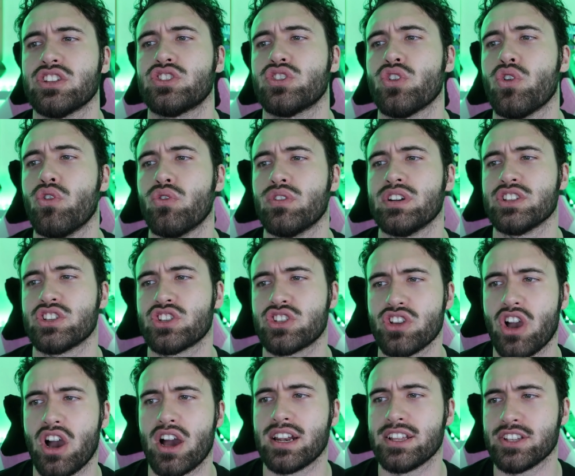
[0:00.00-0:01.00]
the door in
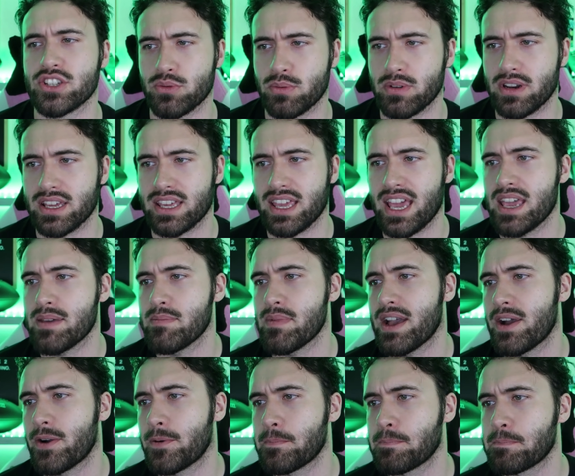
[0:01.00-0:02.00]
silence when I came
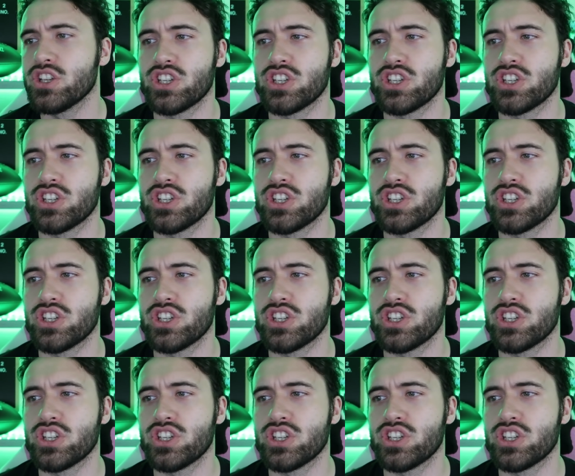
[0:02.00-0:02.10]
out.